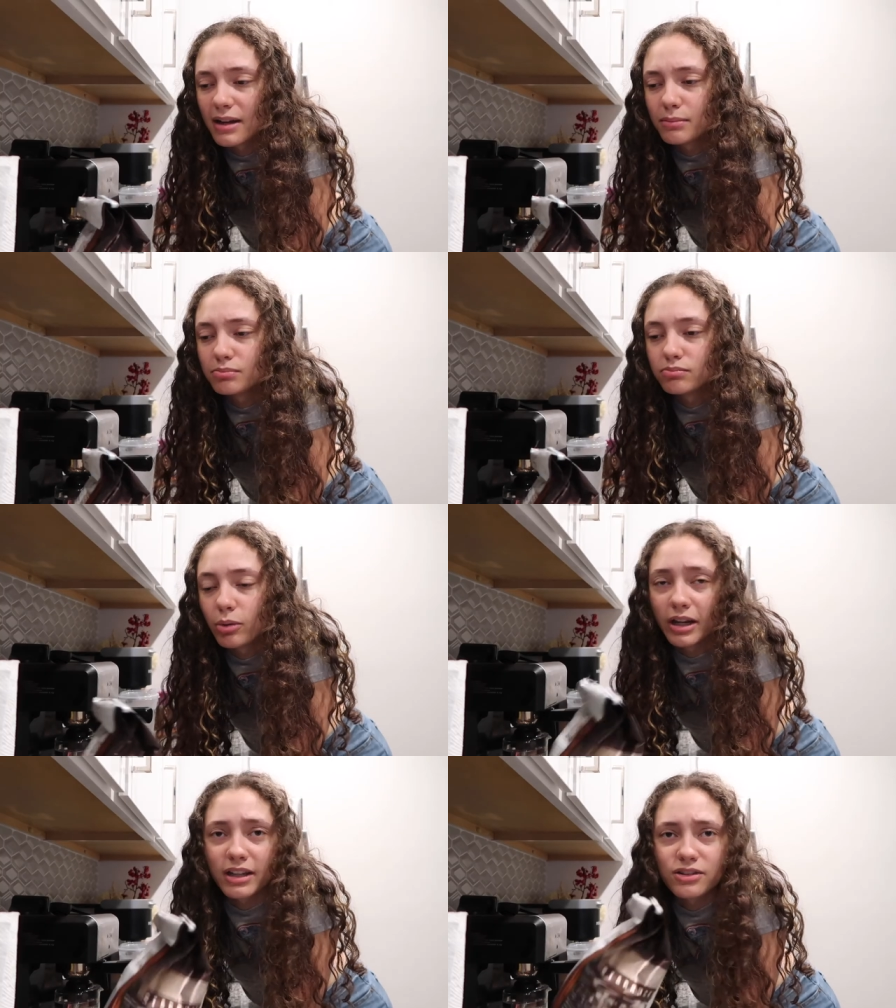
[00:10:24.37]
I
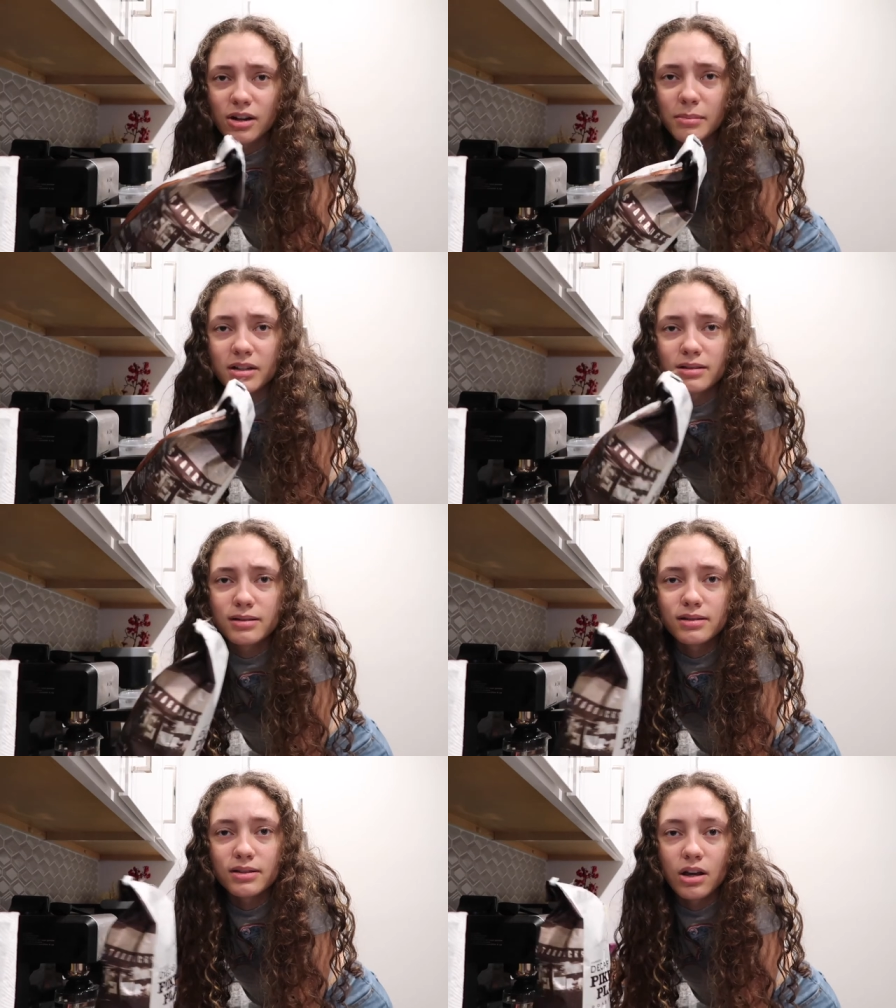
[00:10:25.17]
work at
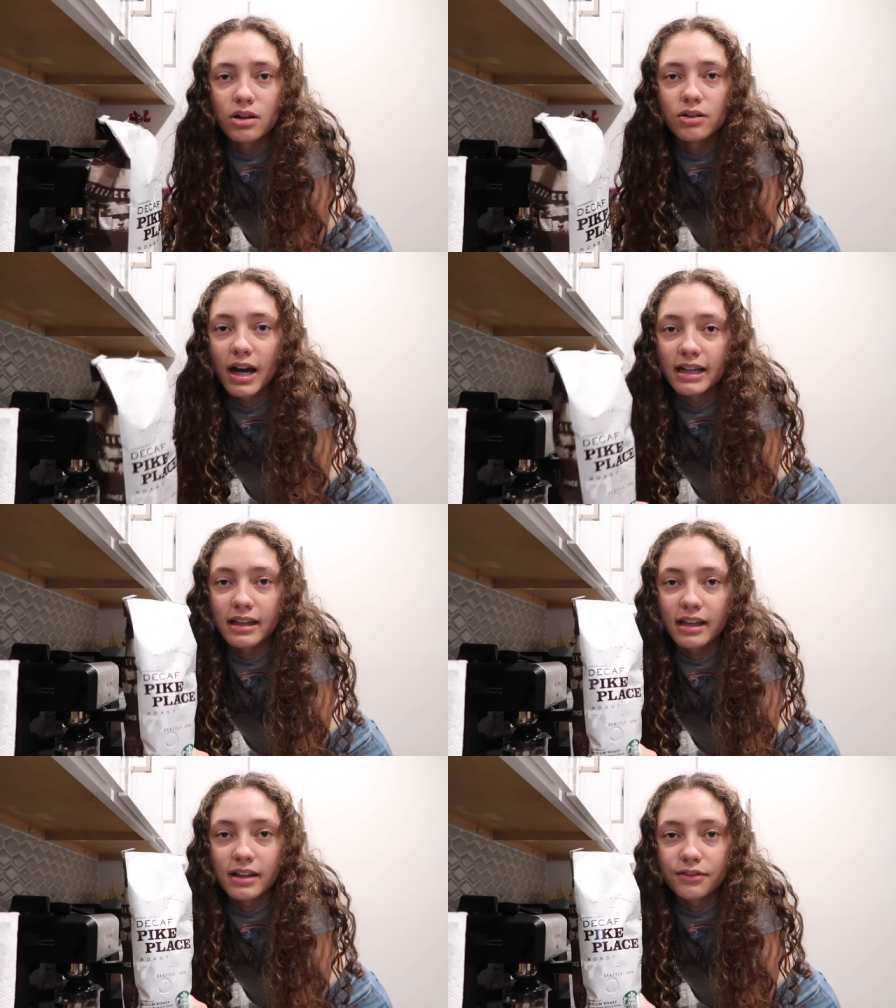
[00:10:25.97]
Starbucks, so I
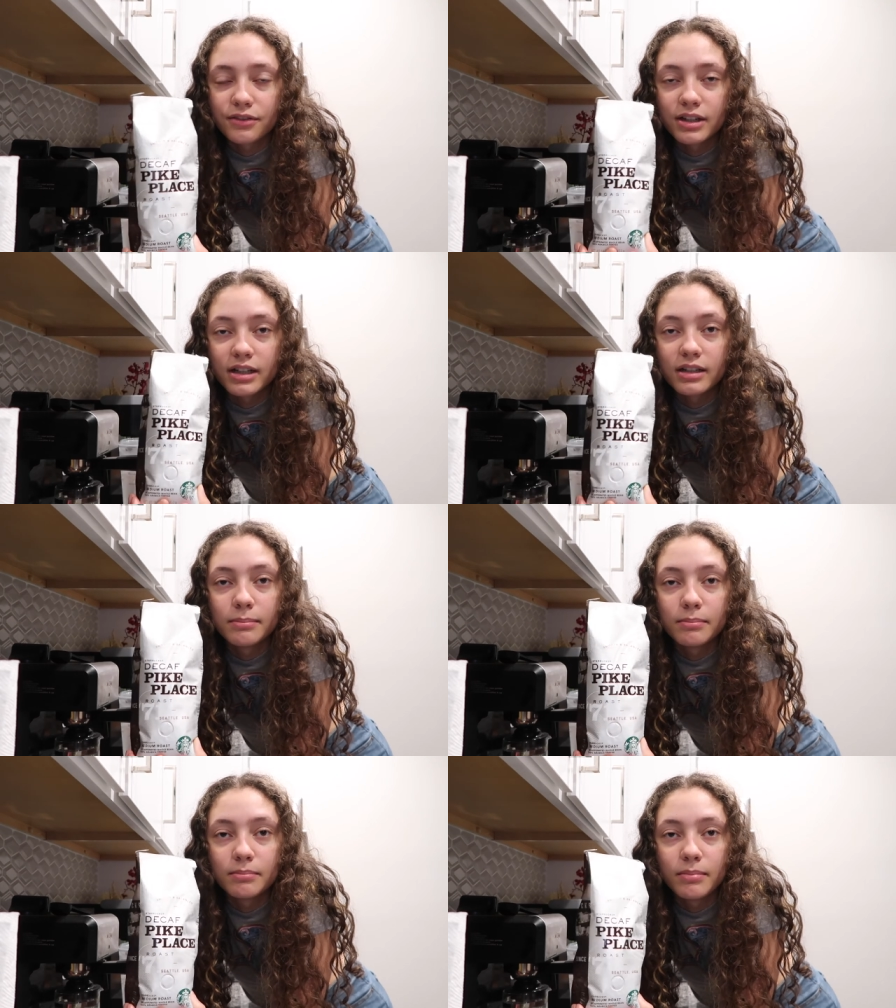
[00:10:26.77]
get like a free
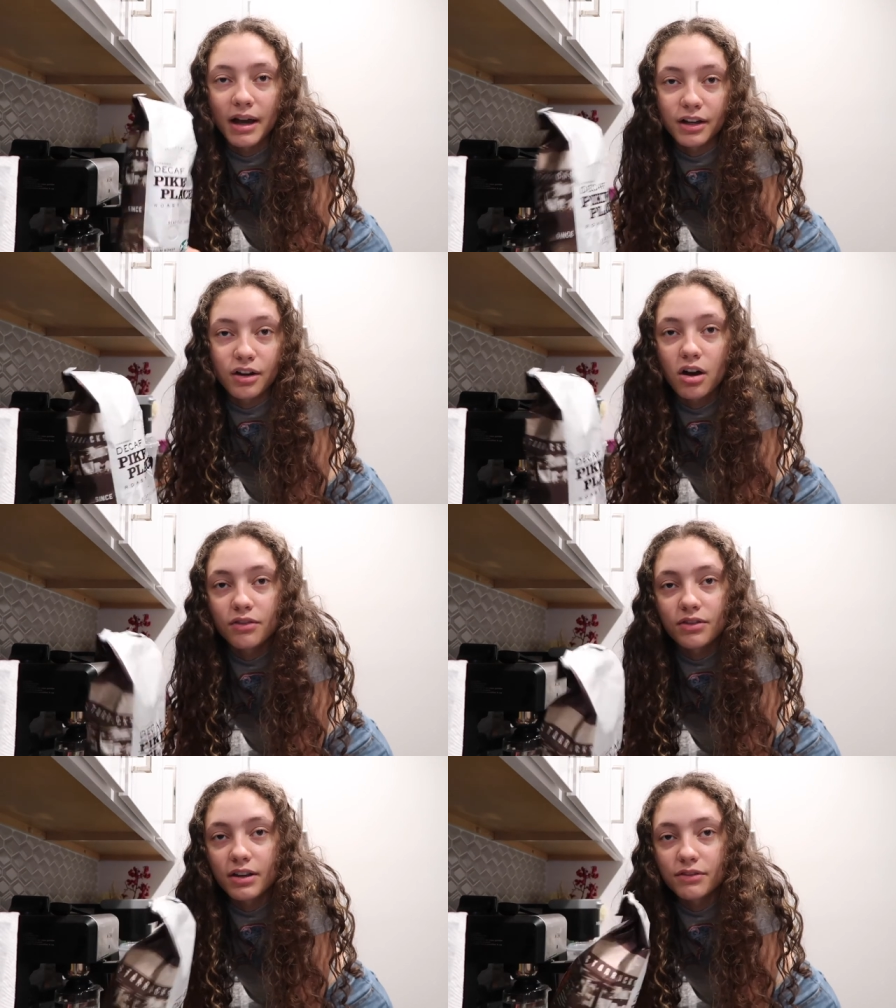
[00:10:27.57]
bag of
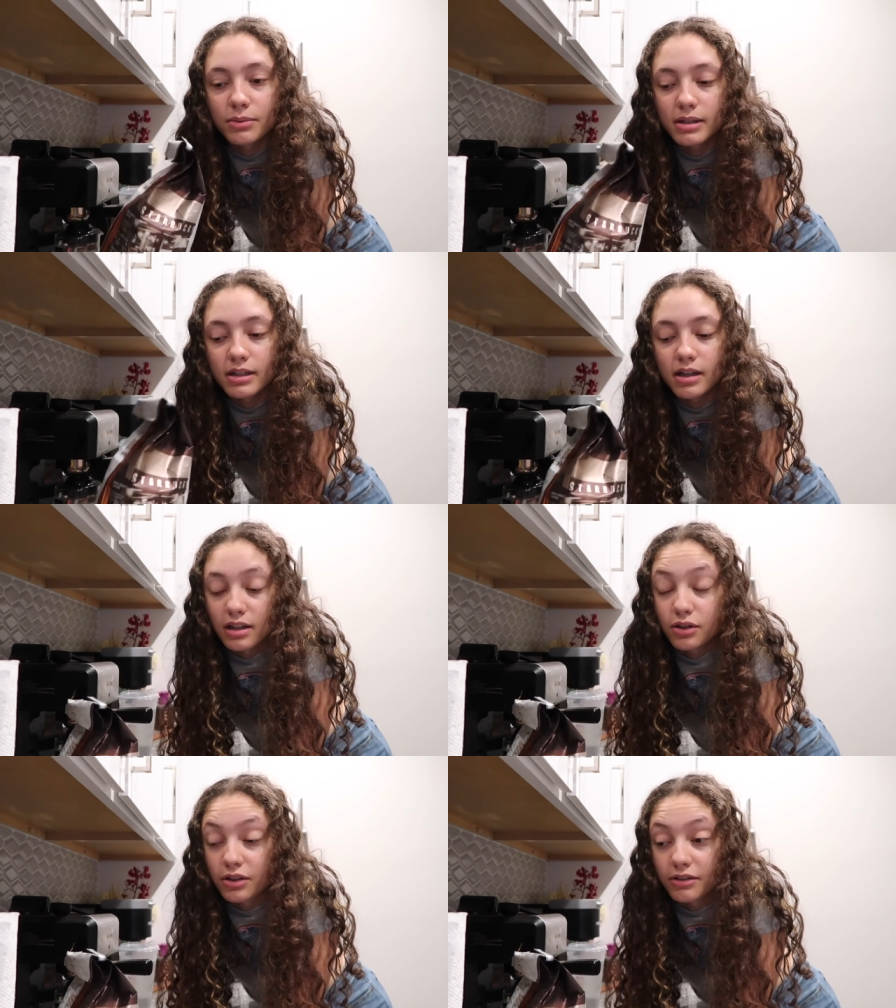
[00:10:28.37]
coffee every week.
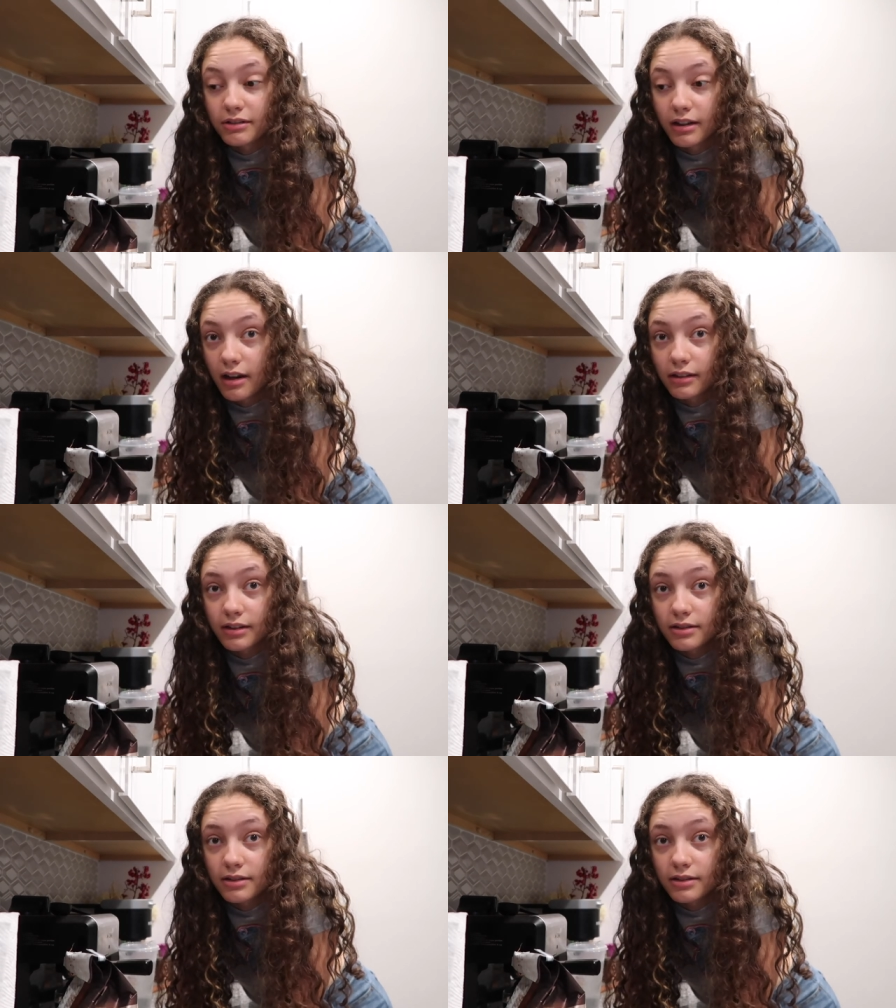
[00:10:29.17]
That's the only reason I got